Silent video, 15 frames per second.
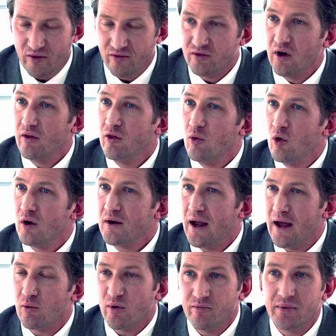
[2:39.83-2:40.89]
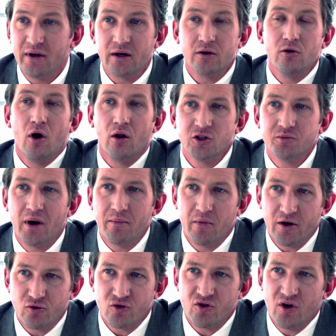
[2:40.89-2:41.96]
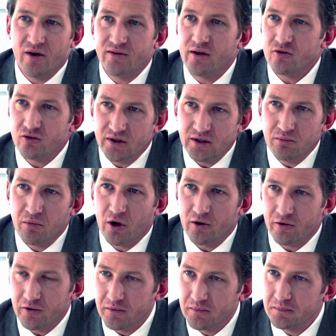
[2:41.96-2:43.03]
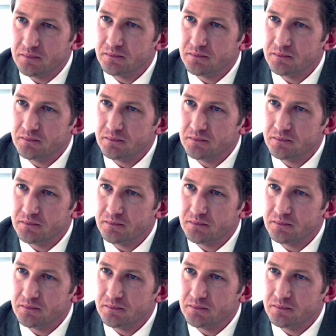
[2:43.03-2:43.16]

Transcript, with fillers: we've done the work and we've been acknowledged by Microsoft as a leading partner.